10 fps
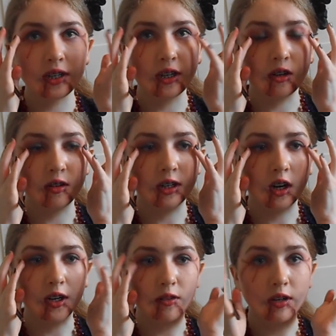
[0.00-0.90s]
near the
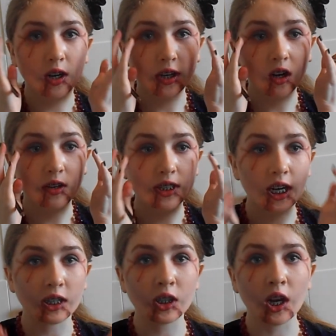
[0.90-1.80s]
eye or in eye
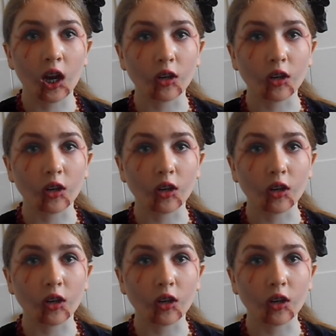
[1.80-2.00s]
contact.